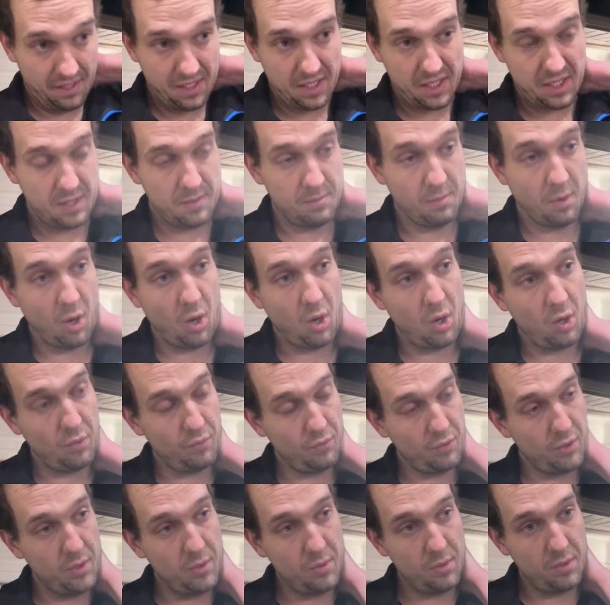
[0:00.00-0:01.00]
small
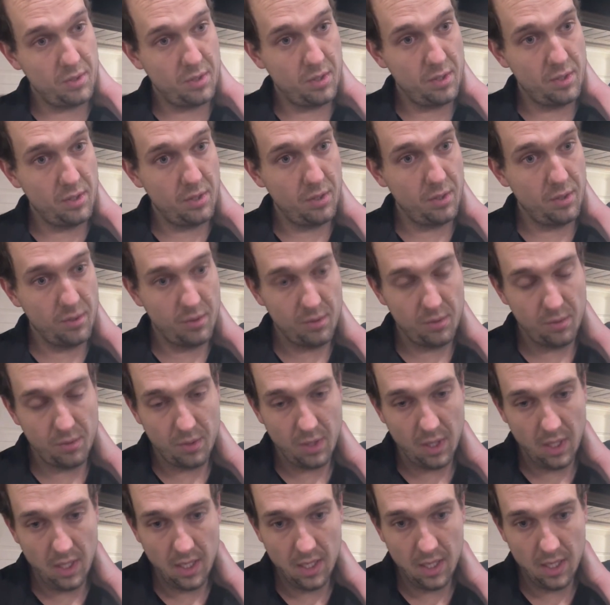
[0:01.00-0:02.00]
route to do
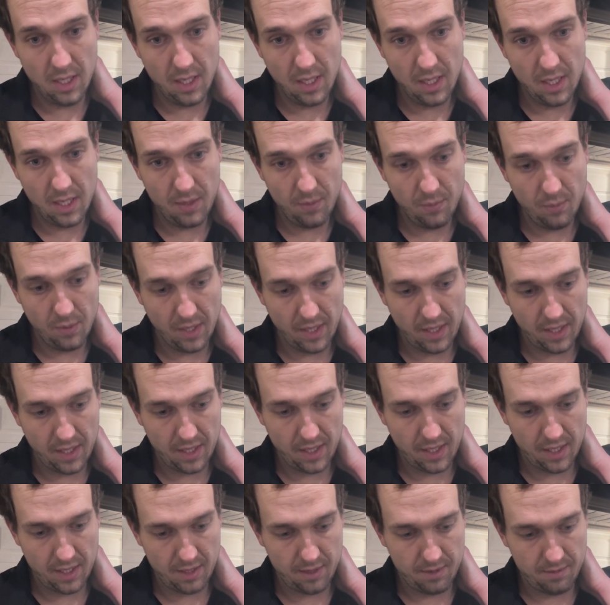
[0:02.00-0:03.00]
when it
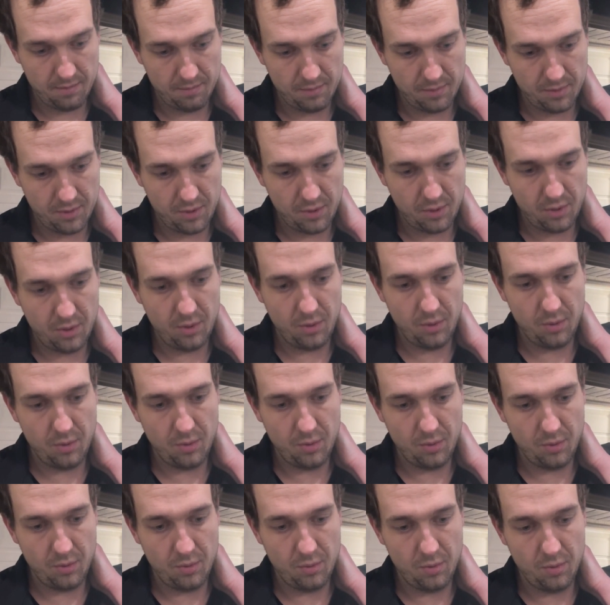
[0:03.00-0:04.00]
comes
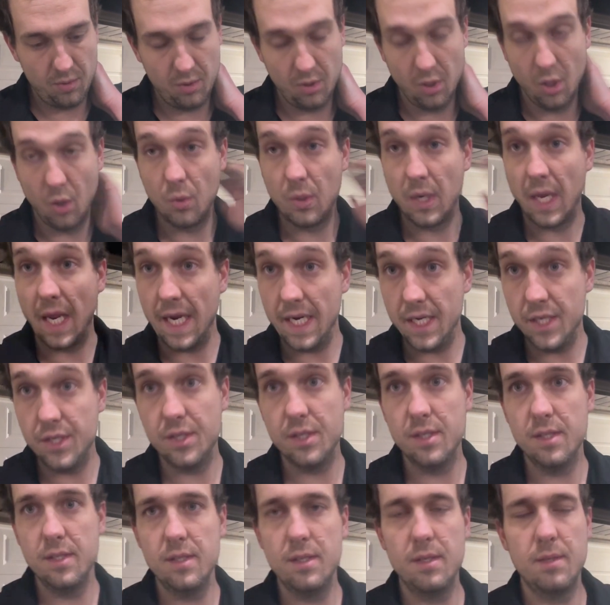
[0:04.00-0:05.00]
to
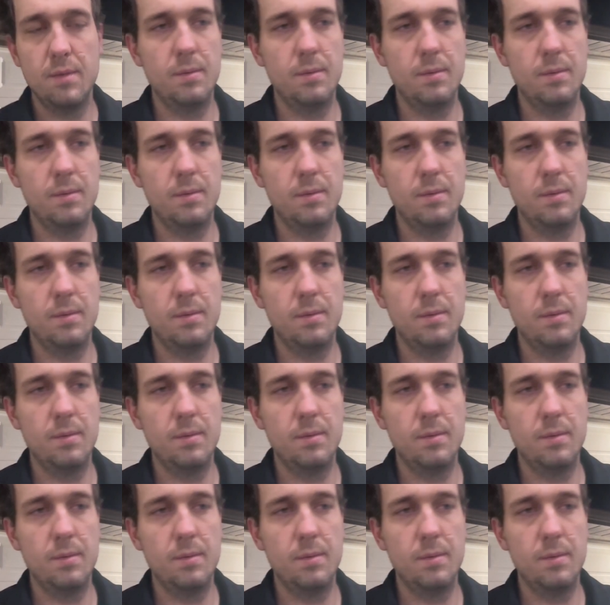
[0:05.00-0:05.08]
locations.